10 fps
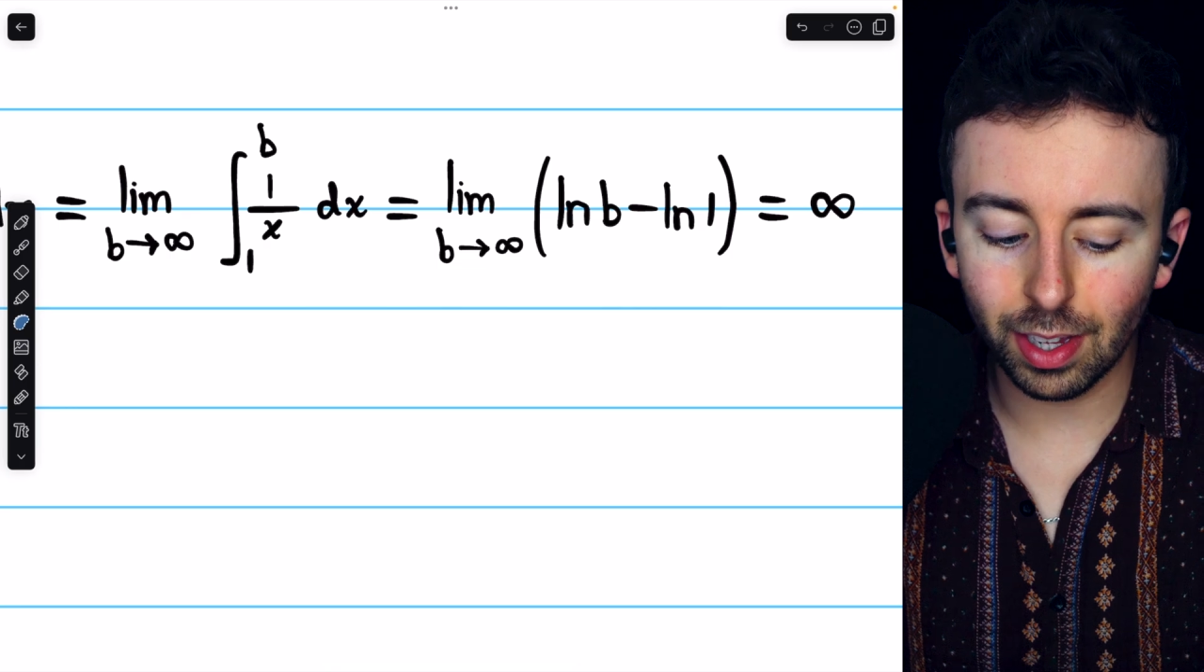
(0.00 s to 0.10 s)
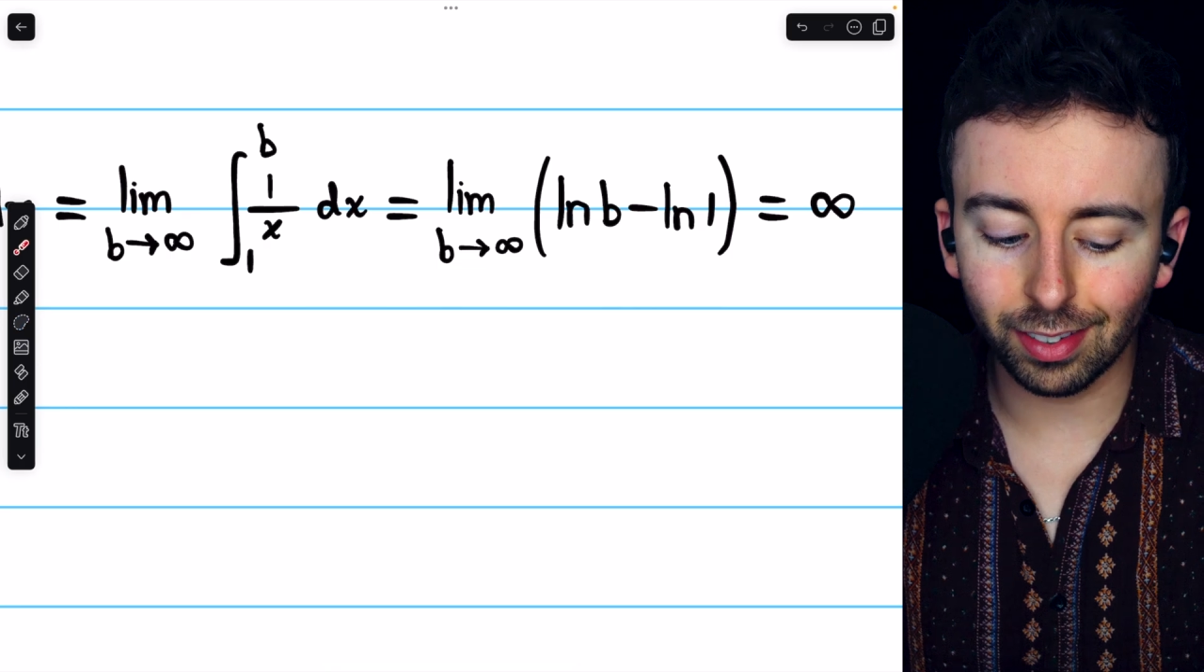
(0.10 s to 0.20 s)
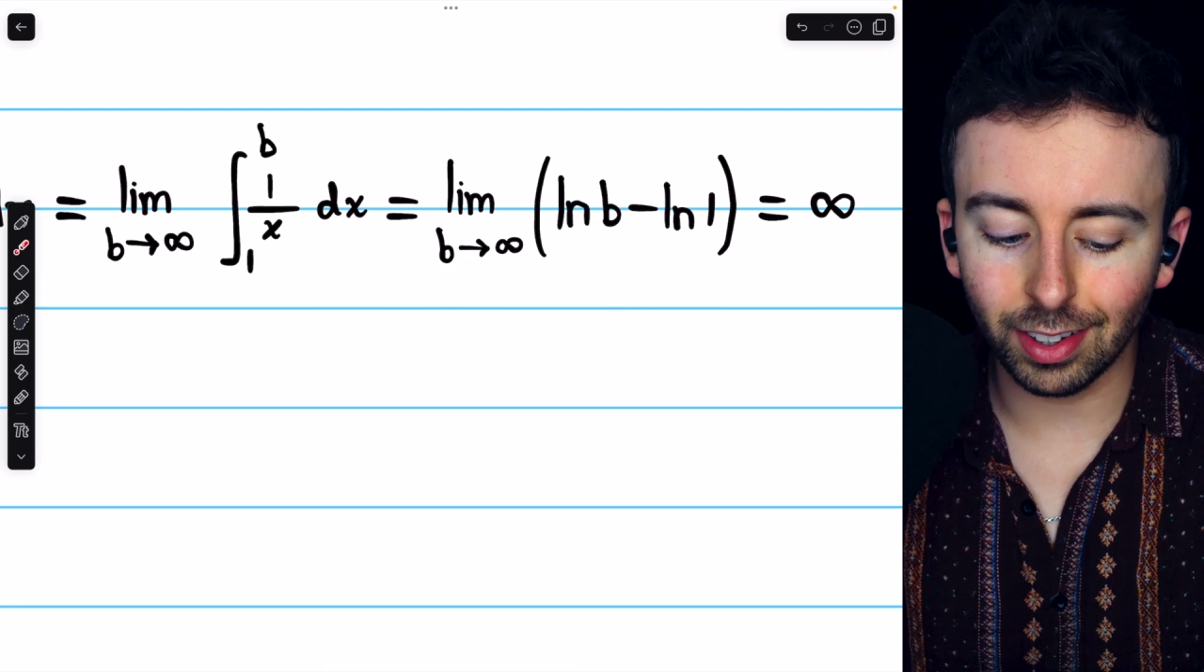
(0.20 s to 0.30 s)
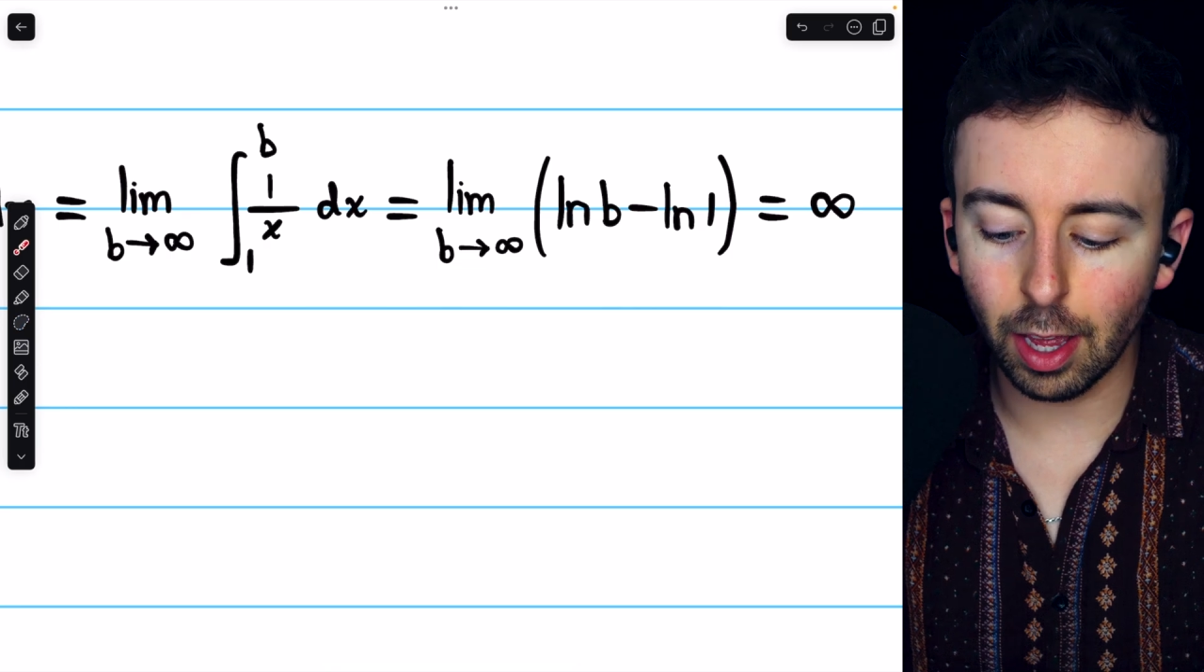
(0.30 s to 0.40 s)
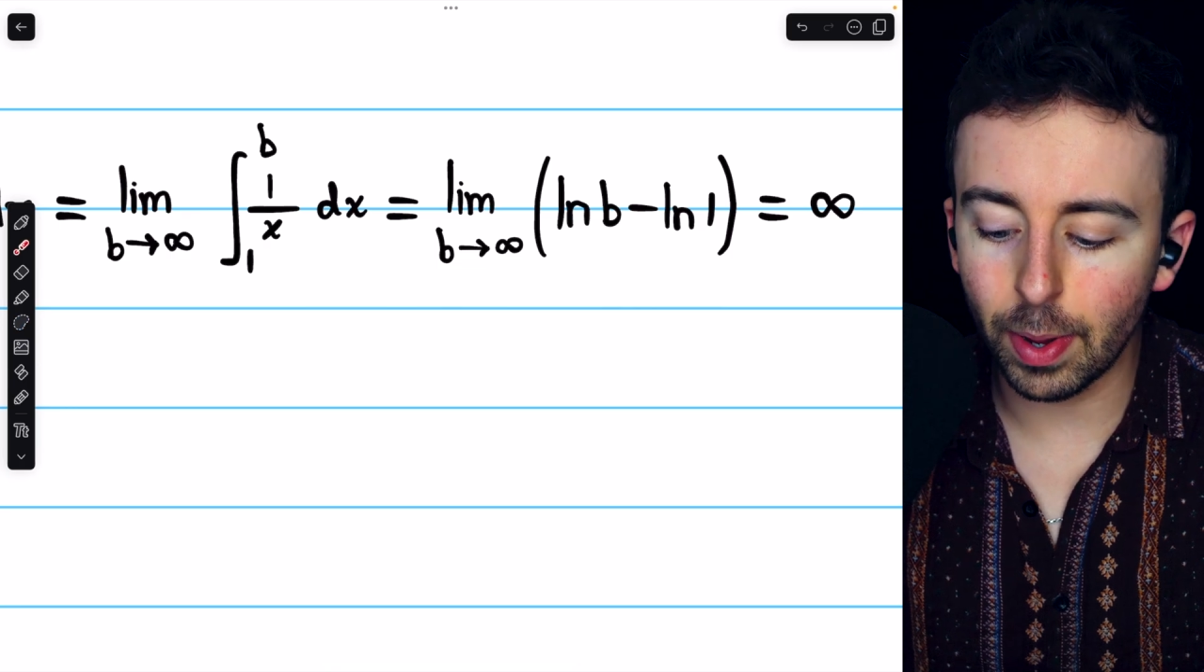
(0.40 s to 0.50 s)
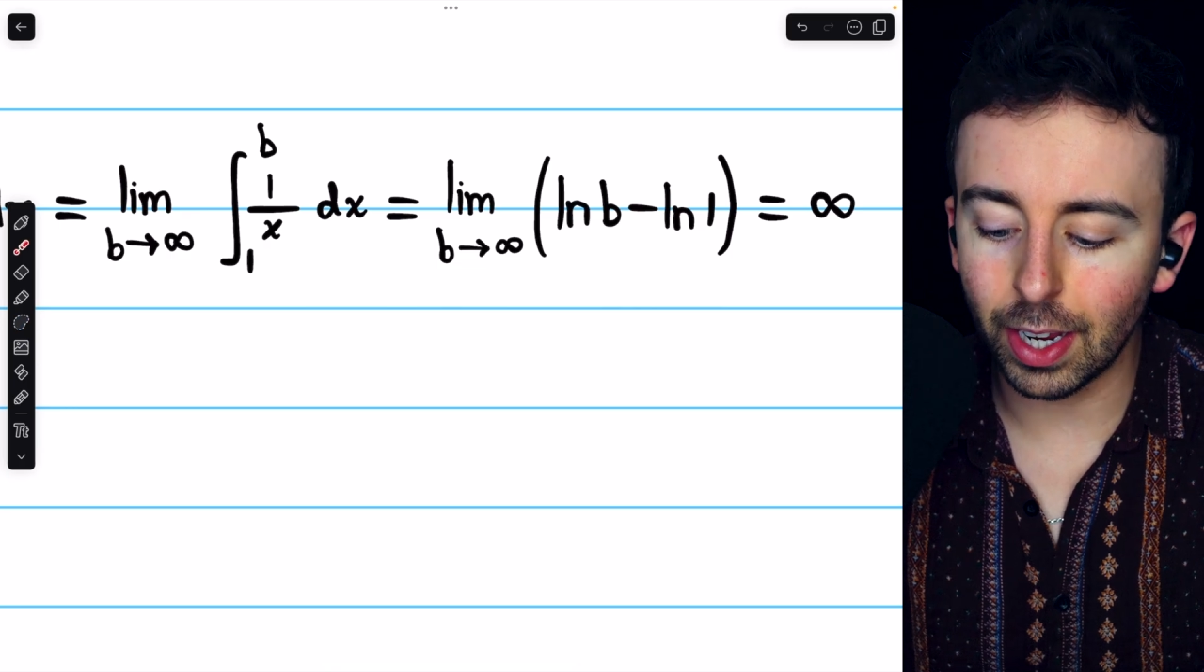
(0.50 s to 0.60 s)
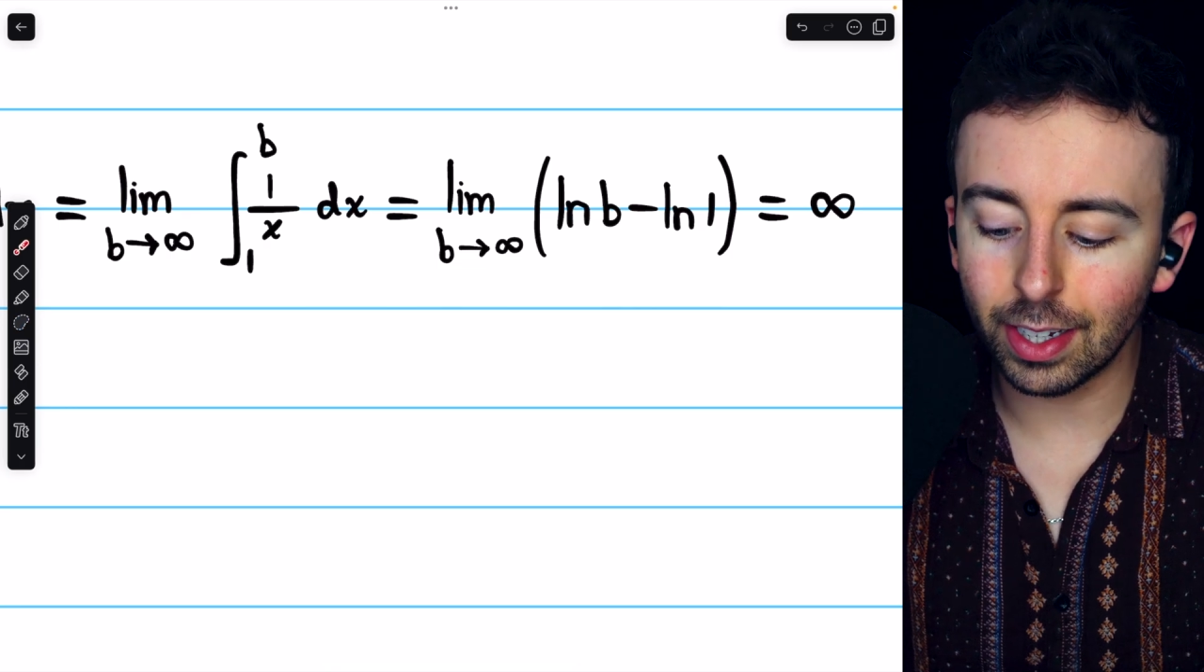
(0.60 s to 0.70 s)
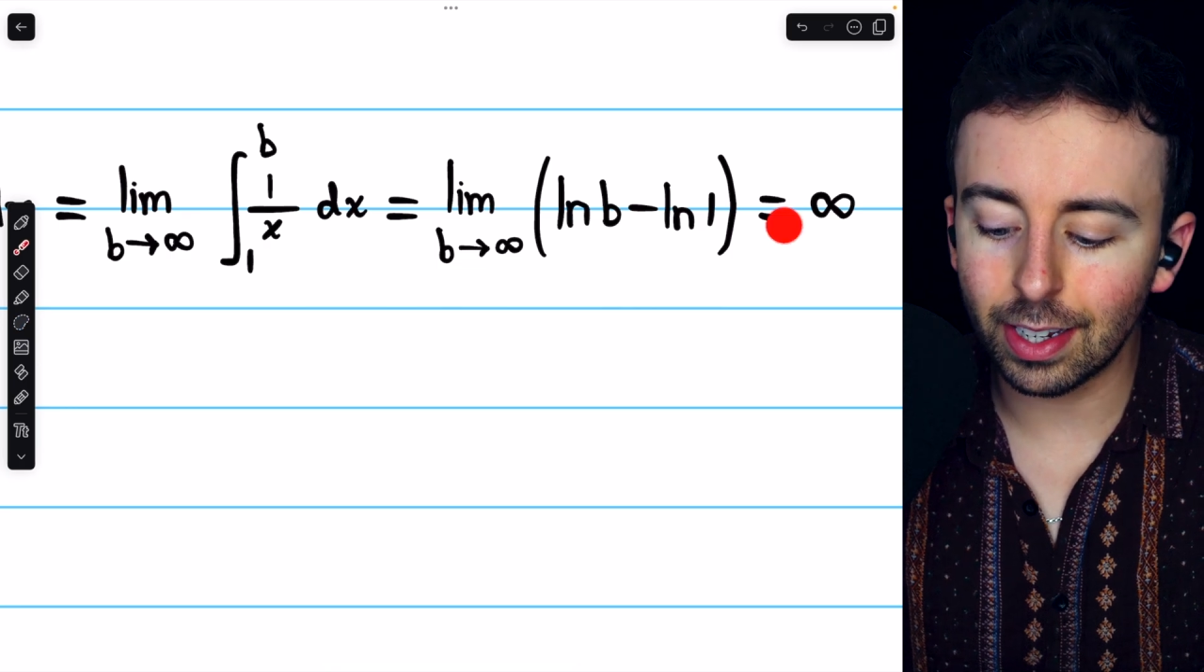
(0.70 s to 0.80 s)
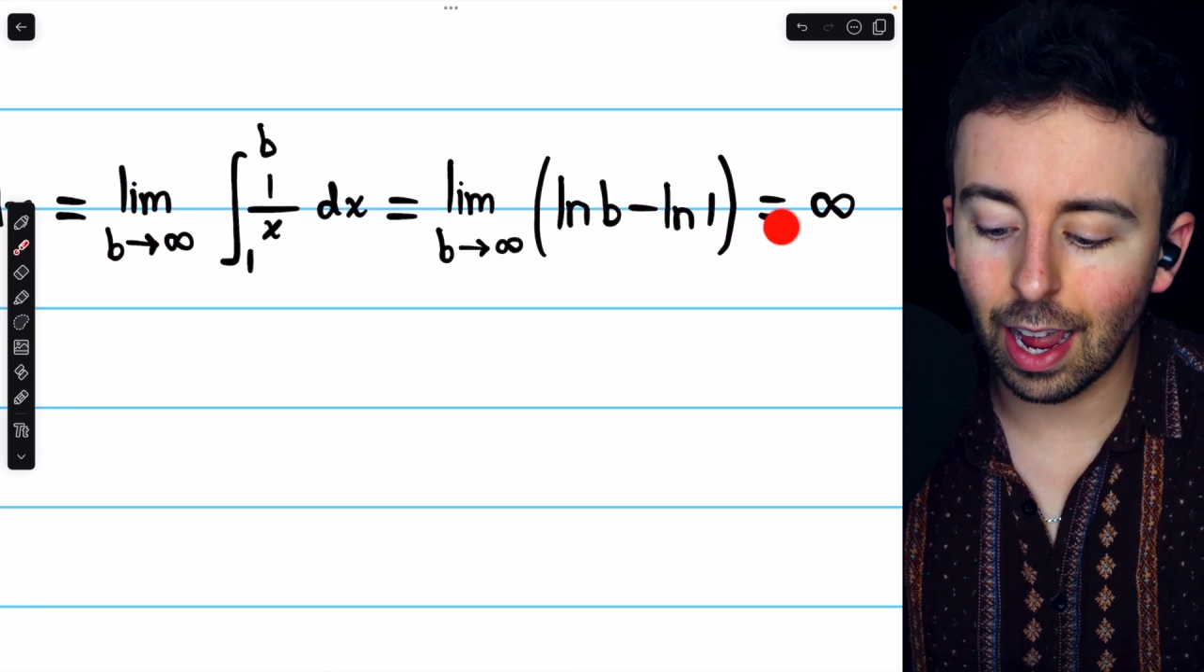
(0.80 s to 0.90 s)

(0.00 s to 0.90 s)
this limit